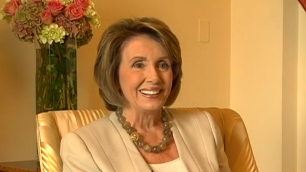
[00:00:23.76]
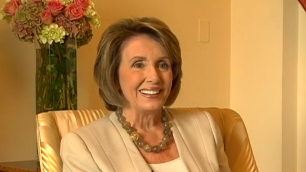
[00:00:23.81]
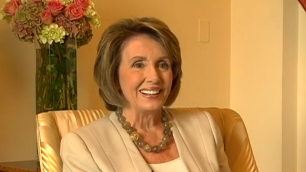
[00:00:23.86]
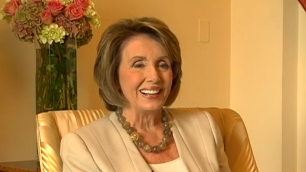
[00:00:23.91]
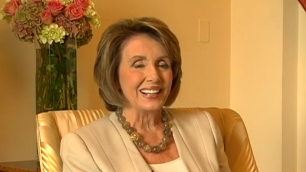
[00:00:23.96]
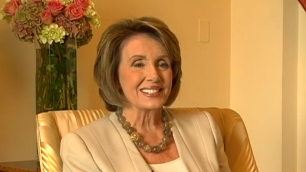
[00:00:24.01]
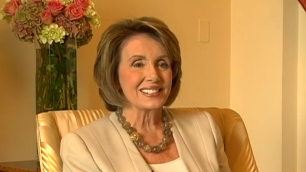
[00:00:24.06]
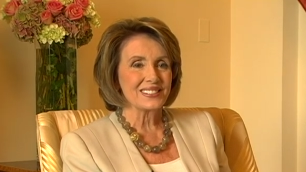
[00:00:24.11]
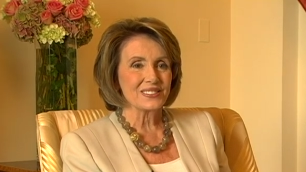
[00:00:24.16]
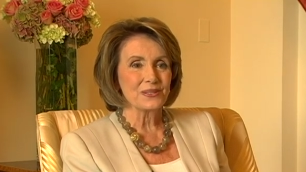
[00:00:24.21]

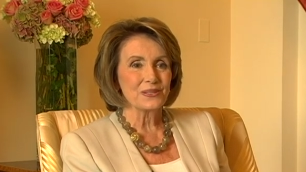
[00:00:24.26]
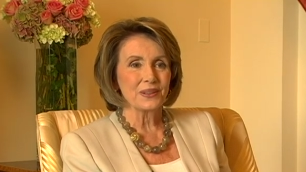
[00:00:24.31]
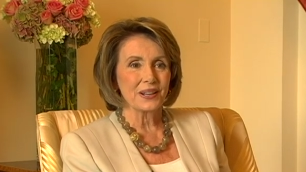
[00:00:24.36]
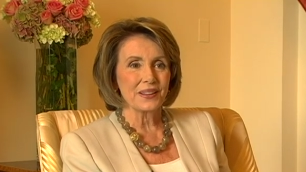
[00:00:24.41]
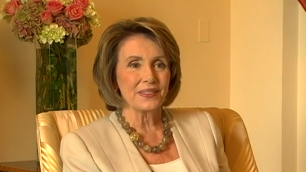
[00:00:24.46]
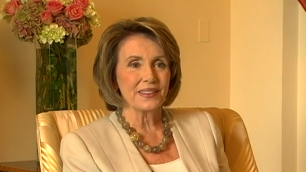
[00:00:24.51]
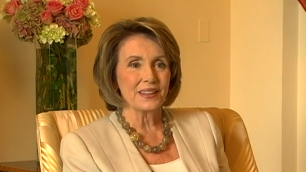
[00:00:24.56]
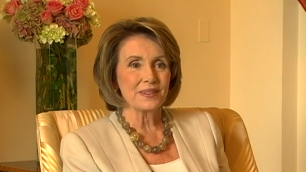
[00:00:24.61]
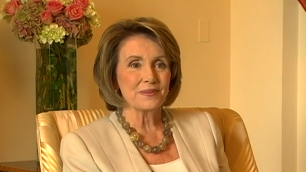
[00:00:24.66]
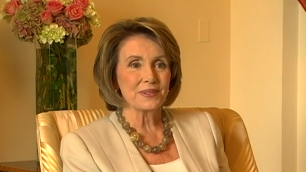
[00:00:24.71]
I do
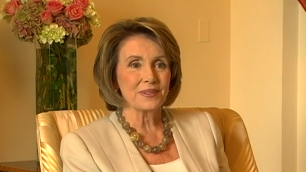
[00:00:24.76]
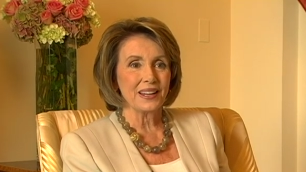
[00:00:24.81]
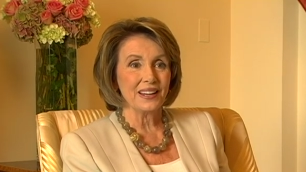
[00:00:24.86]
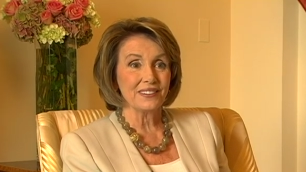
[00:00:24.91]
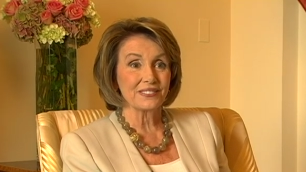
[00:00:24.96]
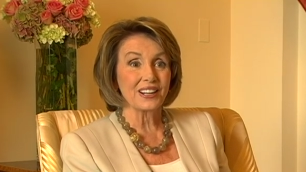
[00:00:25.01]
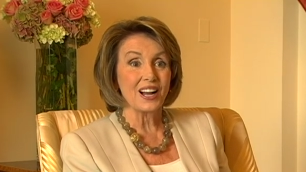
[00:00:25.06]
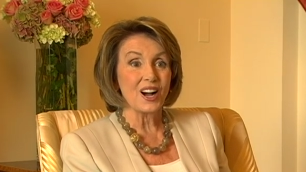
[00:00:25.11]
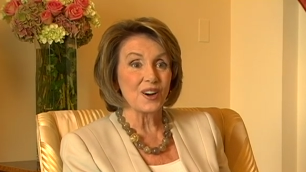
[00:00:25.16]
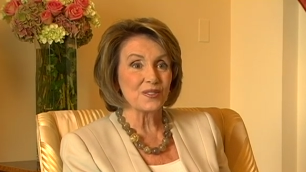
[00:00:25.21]
want them to
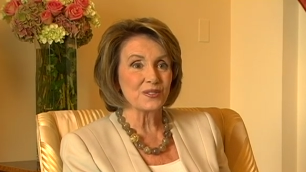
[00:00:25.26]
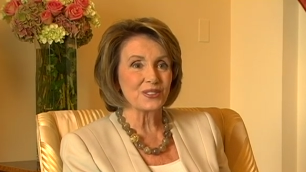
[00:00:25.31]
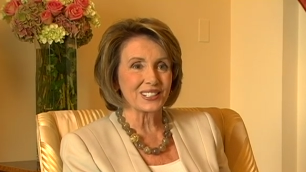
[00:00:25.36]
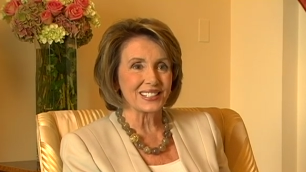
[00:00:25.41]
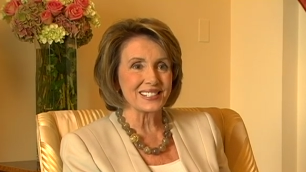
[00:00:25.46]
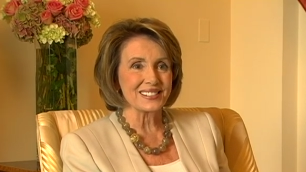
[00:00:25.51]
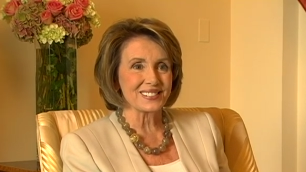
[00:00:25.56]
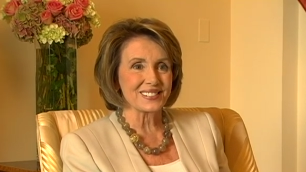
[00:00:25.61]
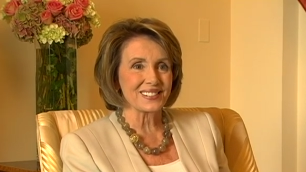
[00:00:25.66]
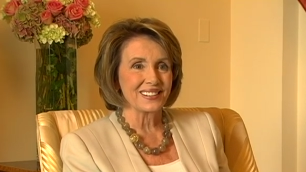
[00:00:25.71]
have
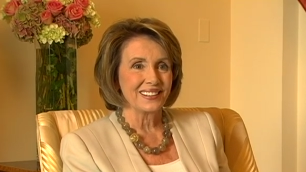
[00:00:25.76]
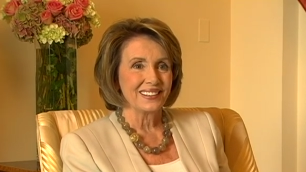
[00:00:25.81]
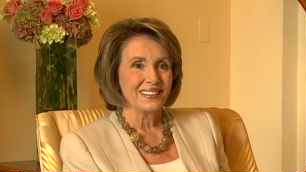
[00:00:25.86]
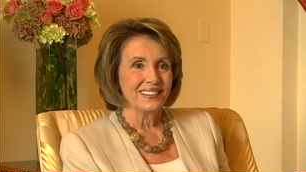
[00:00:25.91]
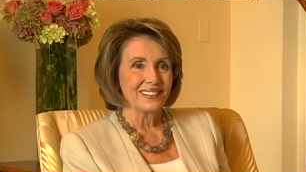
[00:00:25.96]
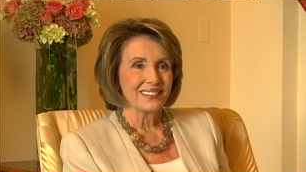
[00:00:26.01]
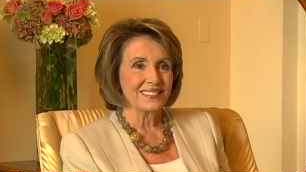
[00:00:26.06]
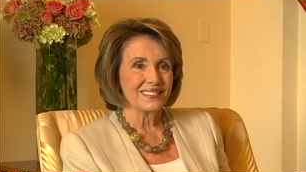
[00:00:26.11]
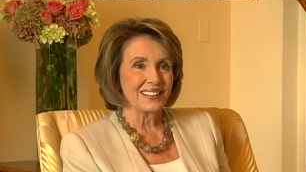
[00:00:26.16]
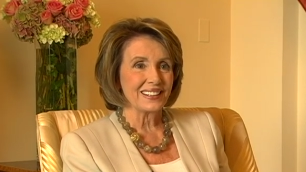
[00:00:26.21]
confidence
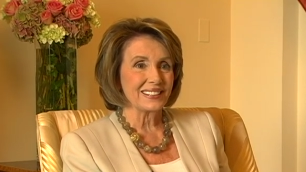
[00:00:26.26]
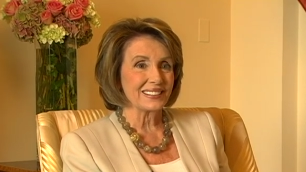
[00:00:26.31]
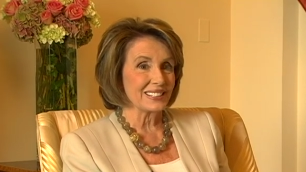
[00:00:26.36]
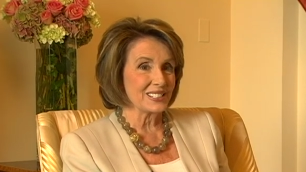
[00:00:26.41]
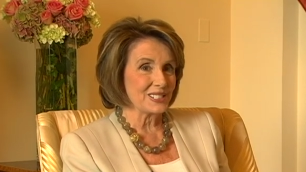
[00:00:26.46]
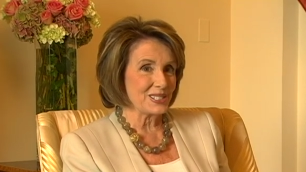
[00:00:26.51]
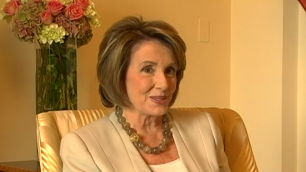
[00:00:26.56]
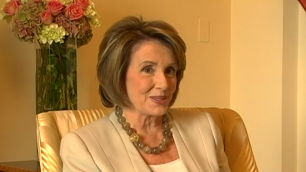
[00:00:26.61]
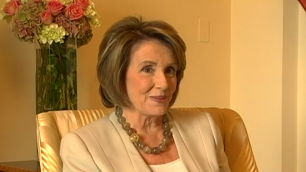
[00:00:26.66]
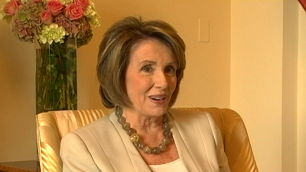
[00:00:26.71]
that, at
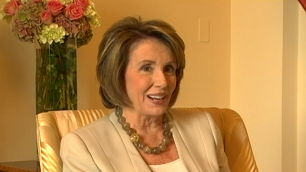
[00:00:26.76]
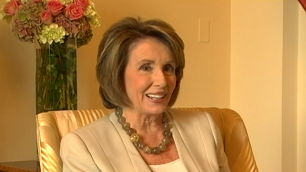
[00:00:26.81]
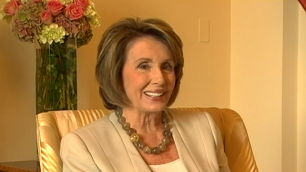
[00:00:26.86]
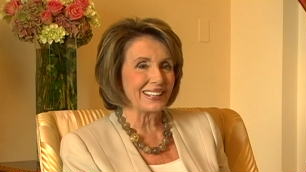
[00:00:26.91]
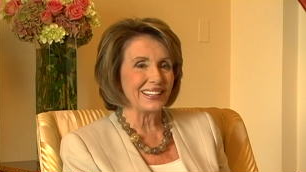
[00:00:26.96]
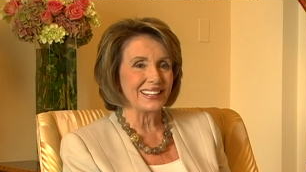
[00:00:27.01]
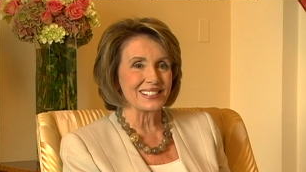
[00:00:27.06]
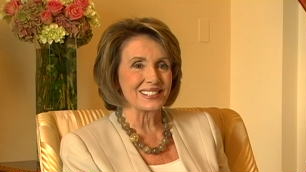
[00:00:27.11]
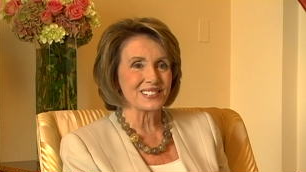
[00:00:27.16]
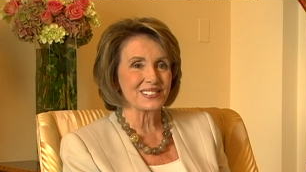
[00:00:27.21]
least in my
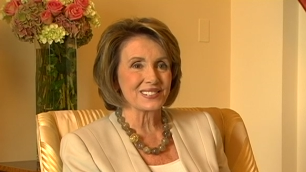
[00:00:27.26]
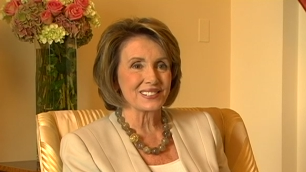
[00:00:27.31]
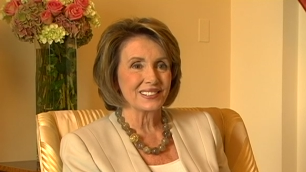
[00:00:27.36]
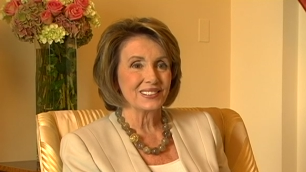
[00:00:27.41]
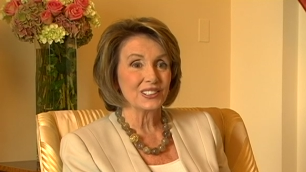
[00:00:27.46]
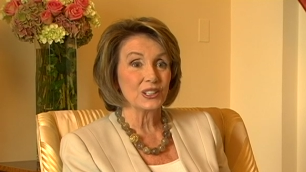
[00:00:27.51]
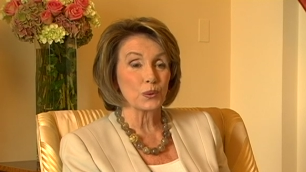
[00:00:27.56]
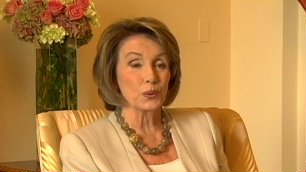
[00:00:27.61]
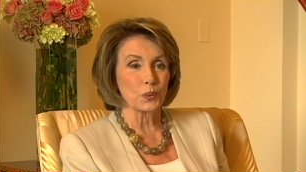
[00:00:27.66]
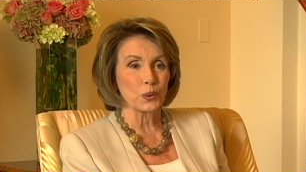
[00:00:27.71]
case,
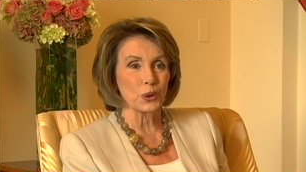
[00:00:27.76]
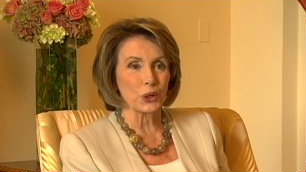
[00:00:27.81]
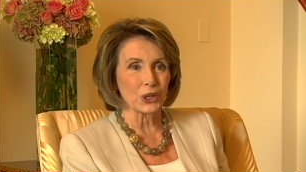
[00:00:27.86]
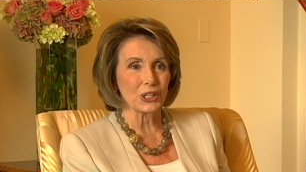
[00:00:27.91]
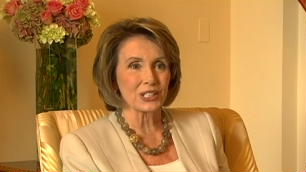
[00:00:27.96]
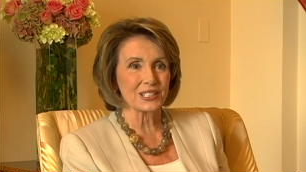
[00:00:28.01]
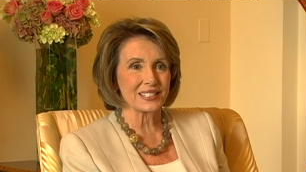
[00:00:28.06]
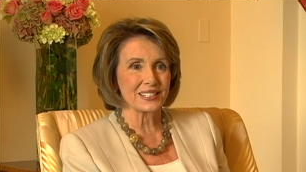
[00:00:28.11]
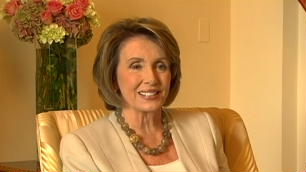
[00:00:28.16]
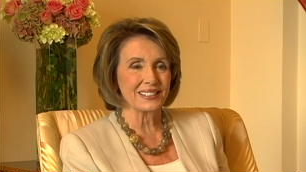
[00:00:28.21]
it
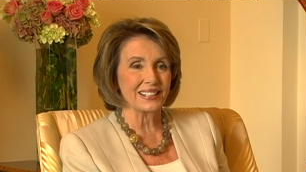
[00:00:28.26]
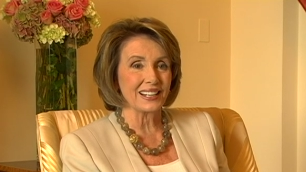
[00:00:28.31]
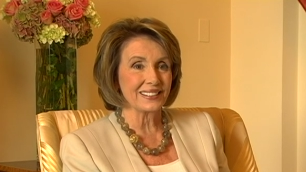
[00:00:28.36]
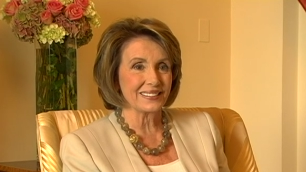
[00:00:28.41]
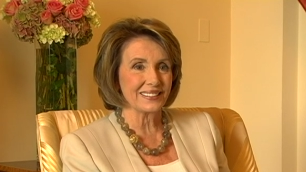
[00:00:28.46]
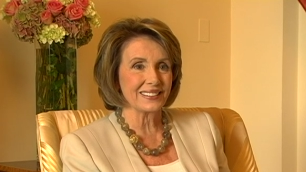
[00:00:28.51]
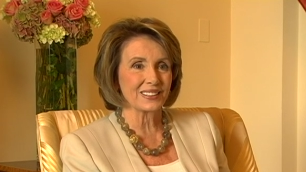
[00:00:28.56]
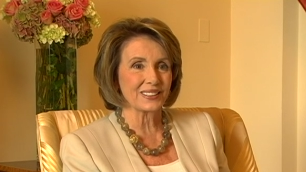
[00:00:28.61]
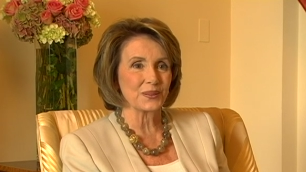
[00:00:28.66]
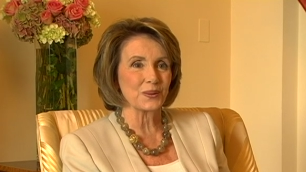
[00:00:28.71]
worked, and I
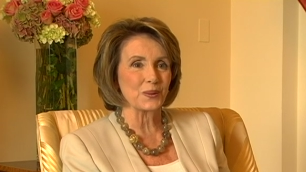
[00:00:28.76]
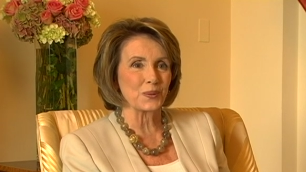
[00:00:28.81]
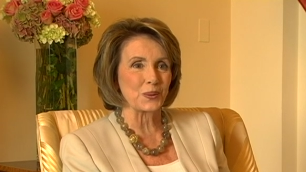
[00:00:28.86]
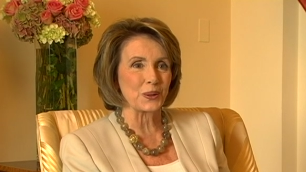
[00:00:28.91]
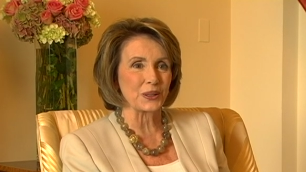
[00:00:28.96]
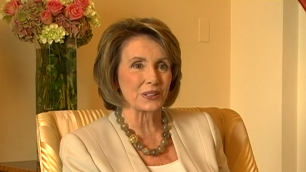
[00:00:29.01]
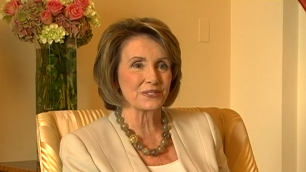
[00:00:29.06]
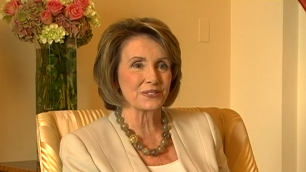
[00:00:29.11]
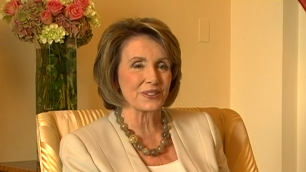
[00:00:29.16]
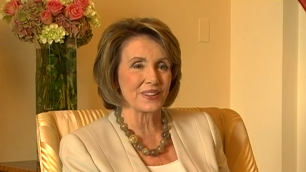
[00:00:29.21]
think it will
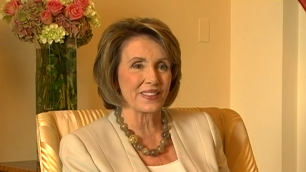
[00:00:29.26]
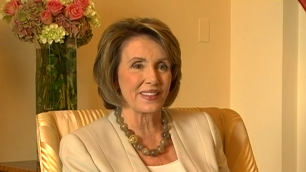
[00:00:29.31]
work for